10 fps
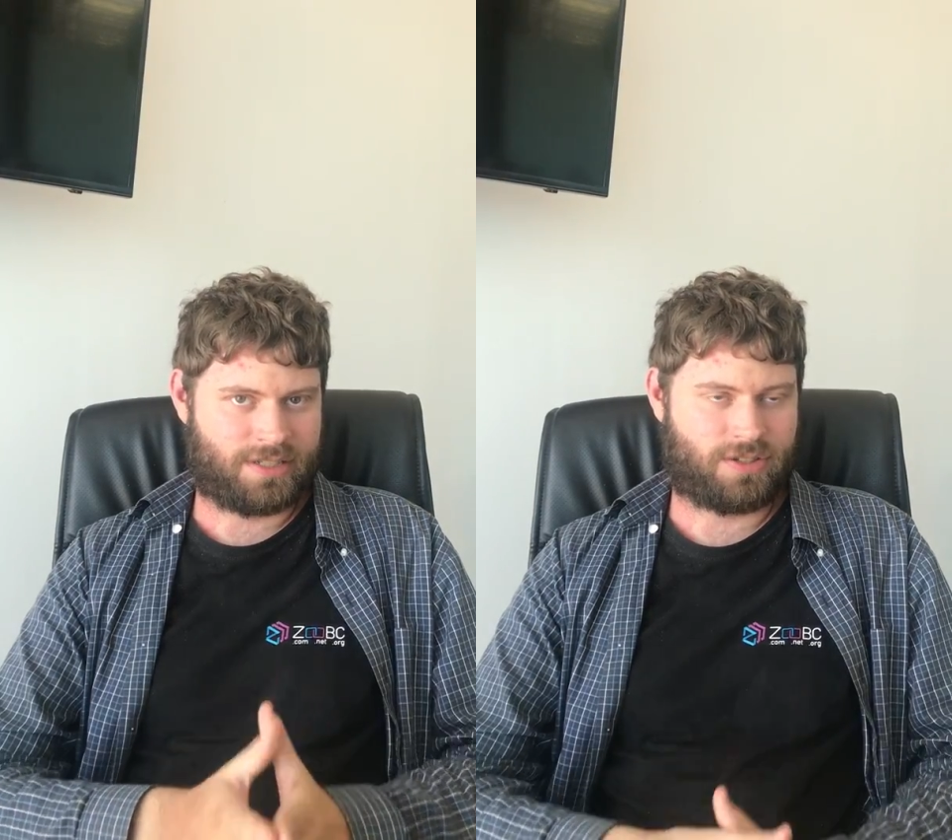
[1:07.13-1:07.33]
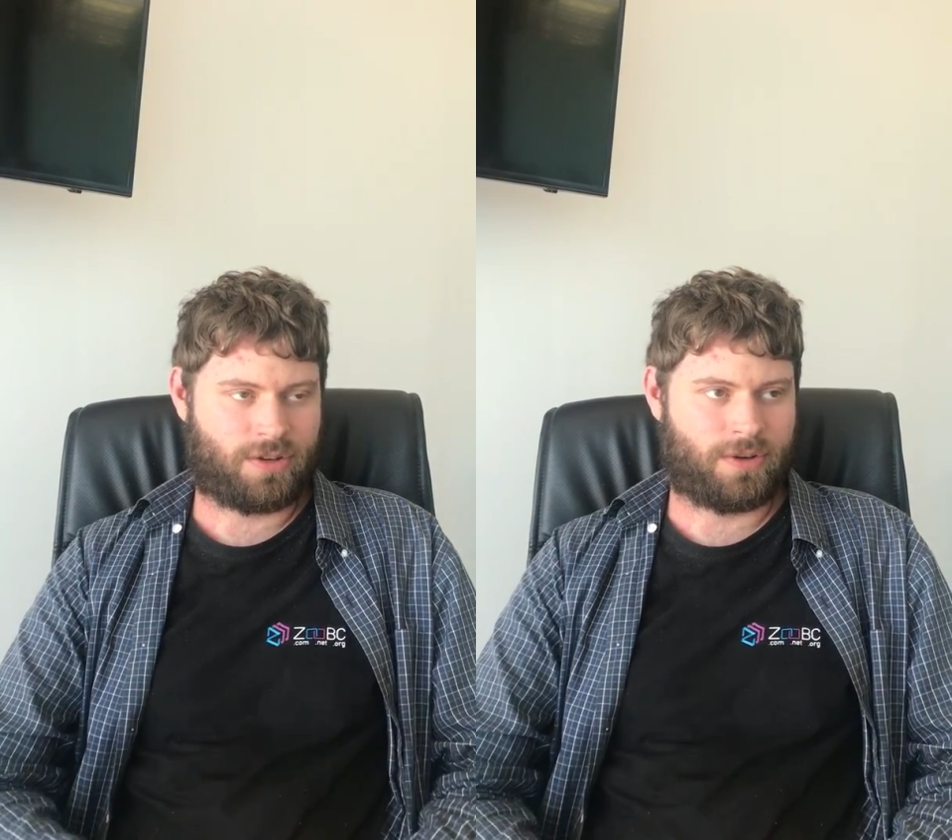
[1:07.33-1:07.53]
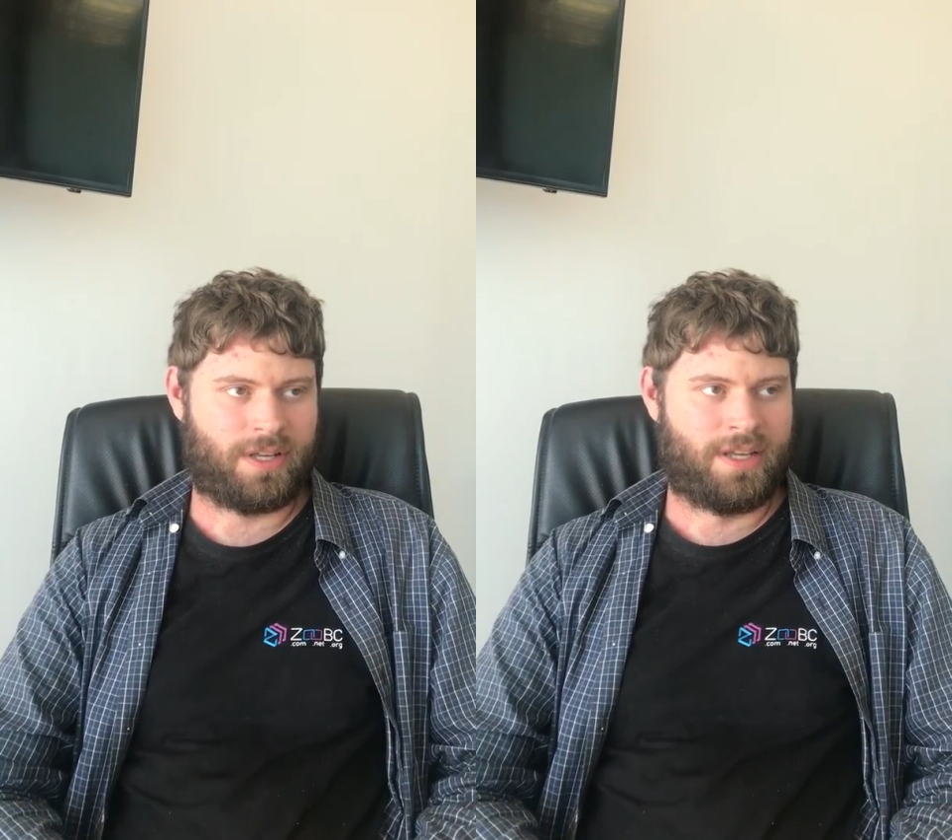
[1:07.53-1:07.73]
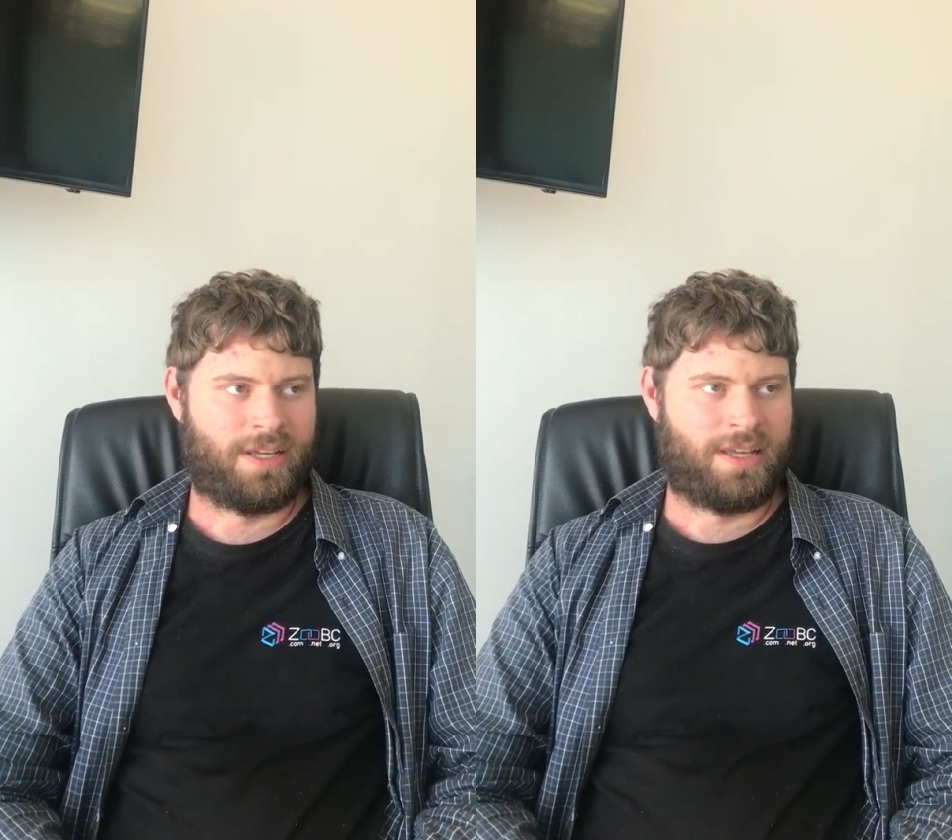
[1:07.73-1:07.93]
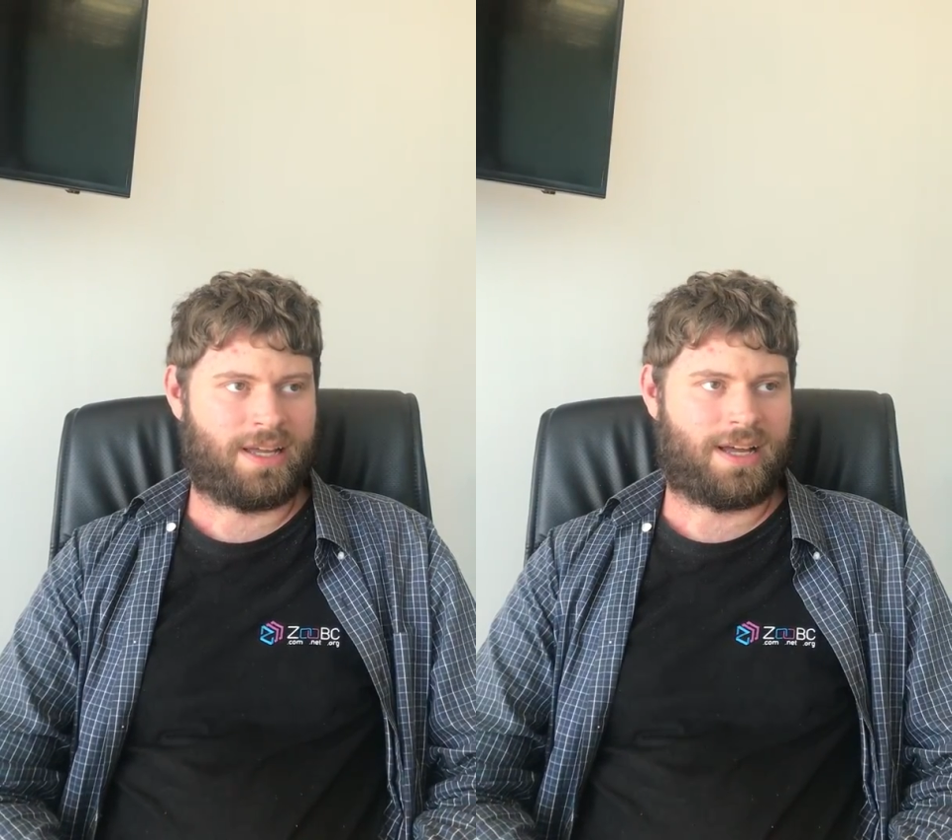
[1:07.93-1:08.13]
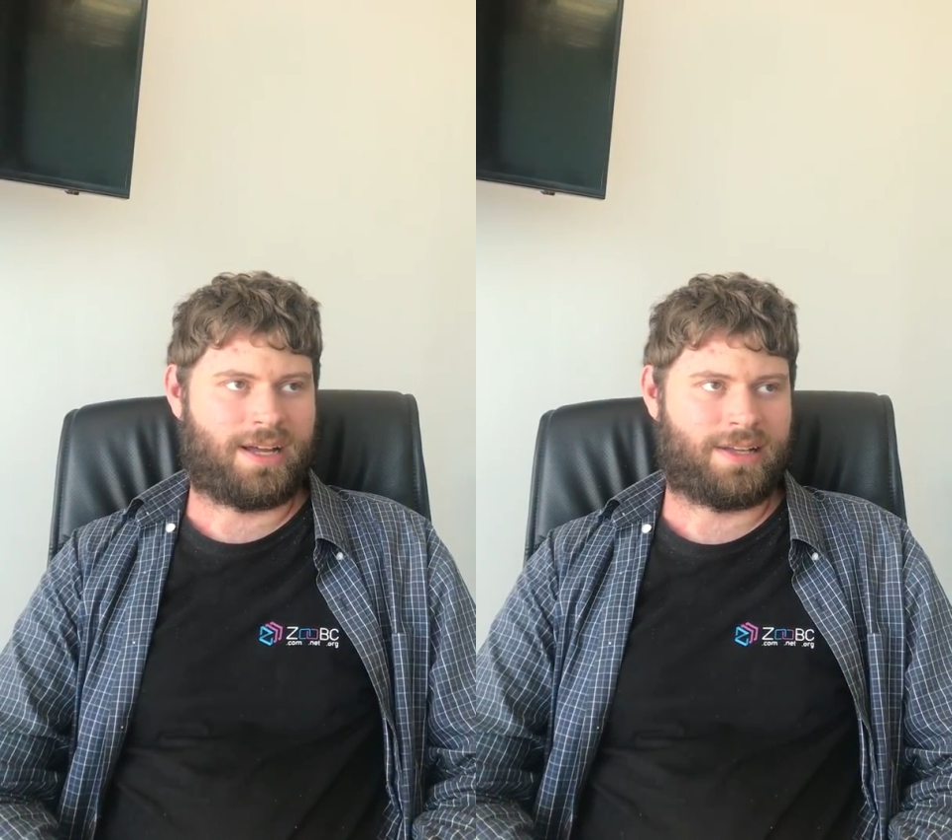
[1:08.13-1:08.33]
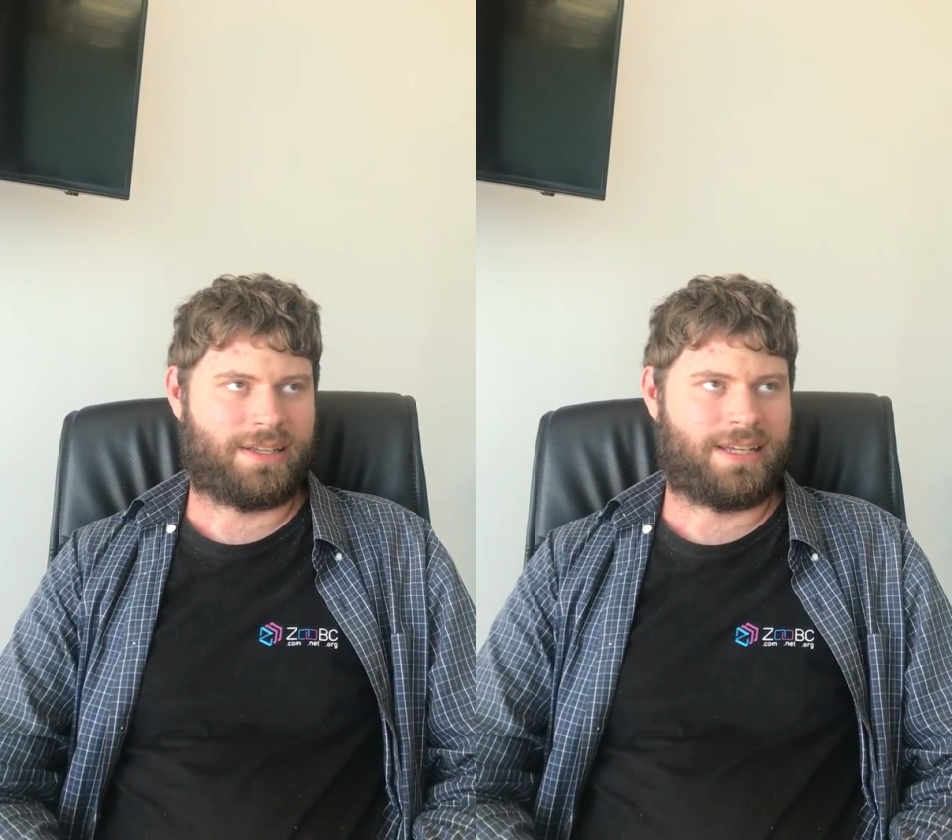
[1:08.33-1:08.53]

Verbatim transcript: So uh,